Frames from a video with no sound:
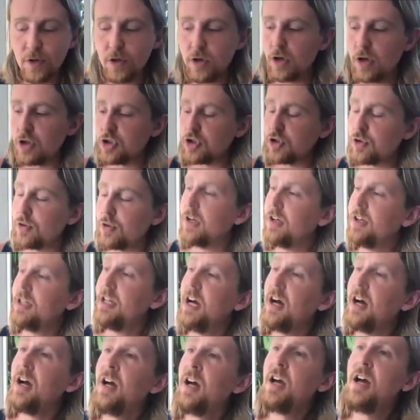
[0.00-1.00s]
in
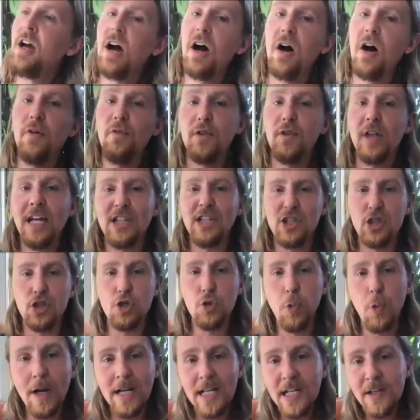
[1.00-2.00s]
Australia, of like
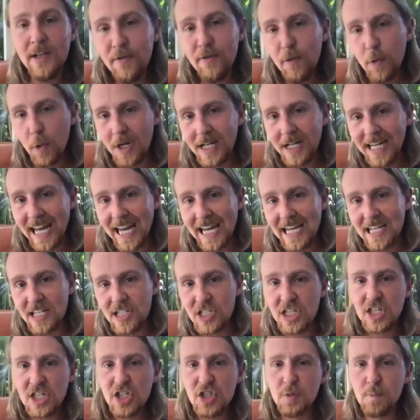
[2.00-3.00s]
24
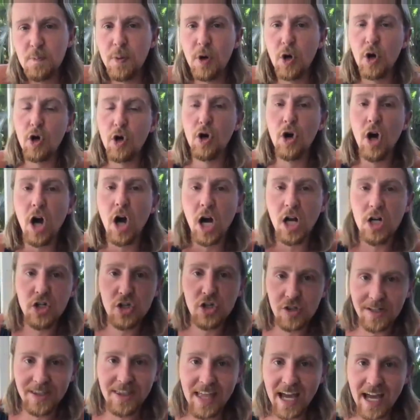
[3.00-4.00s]
cases per
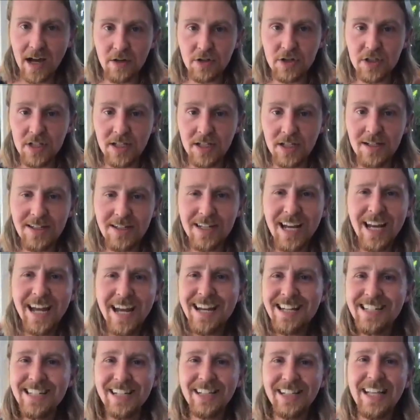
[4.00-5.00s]
100,000
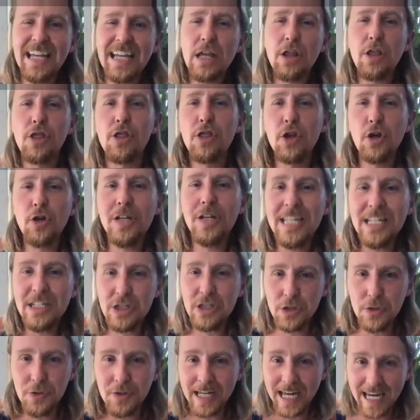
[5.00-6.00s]
to like
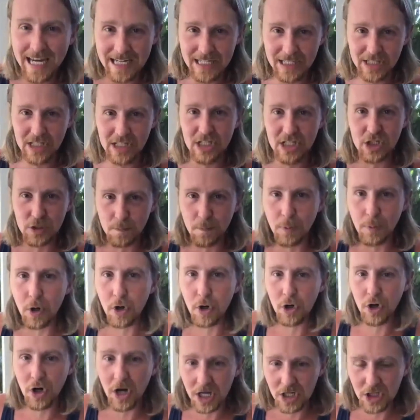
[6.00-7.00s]
32 cases
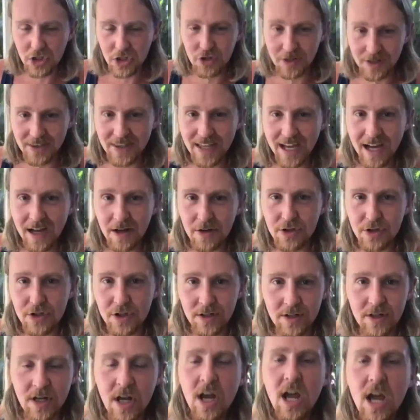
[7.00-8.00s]
per
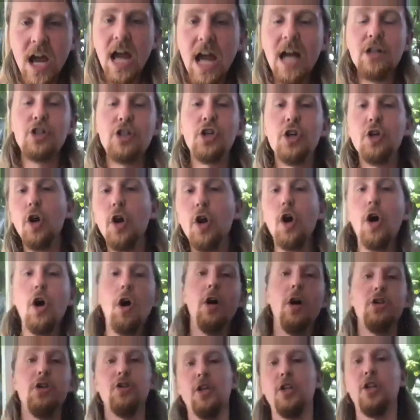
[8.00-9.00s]
100,000. And sure, oh,
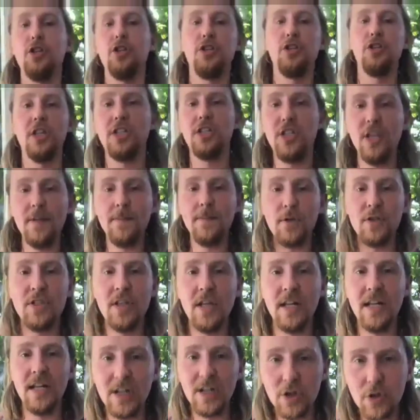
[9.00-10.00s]
it's like a
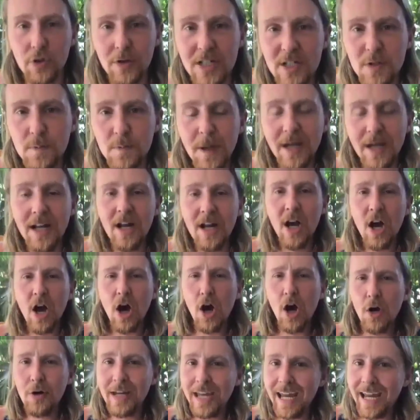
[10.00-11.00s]
60% increase, but
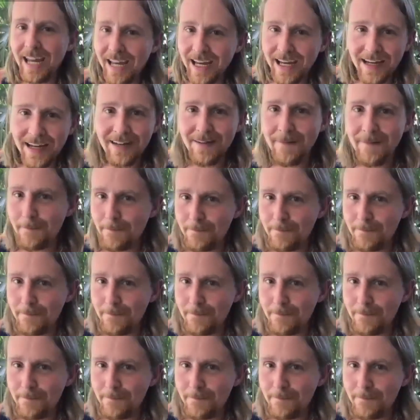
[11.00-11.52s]
okay,